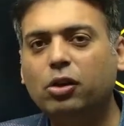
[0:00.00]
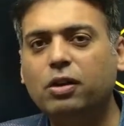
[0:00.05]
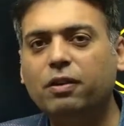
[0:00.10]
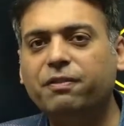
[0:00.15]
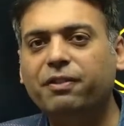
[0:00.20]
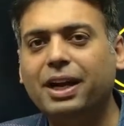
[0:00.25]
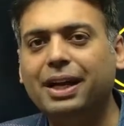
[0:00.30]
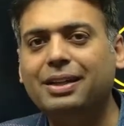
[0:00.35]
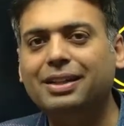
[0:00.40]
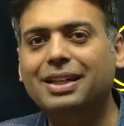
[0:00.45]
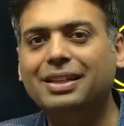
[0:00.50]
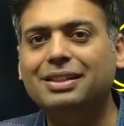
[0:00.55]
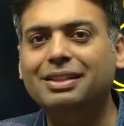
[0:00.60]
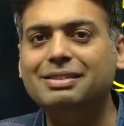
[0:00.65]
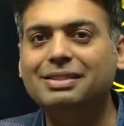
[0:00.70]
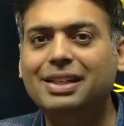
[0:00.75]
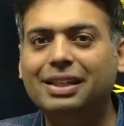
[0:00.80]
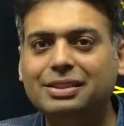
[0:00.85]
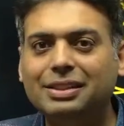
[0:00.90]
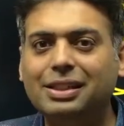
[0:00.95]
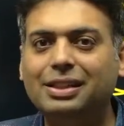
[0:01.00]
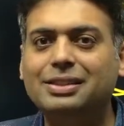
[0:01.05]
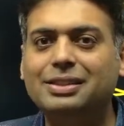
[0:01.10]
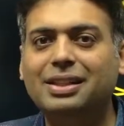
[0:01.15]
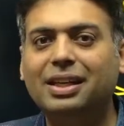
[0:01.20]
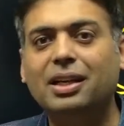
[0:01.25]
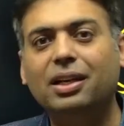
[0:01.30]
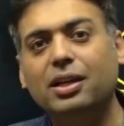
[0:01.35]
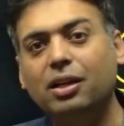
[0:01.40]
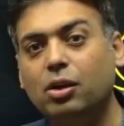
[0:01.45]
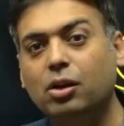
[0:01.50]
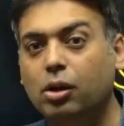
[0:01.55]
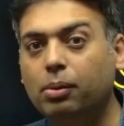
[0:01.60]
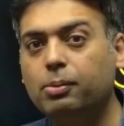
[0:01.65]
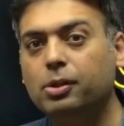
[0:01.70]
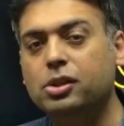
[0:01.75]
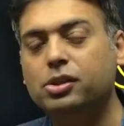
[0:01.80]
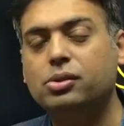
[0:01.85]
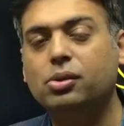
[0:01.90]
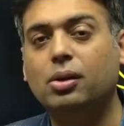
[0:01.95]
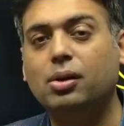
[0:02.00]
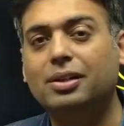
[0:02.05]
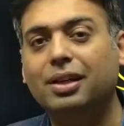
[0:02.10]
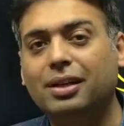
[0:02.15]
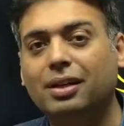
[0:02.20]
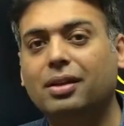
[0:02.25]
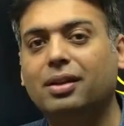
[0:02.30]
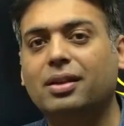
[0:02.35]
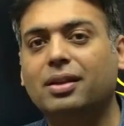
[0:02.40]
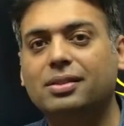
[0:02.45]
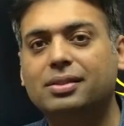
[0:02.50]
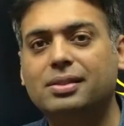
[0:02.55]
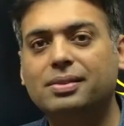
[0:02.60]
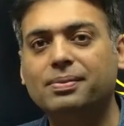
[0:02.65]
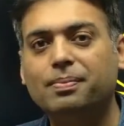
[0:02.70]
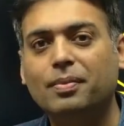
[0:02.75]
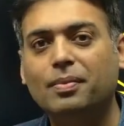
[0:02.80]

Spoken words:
you will find that recession is there in almost all the countries.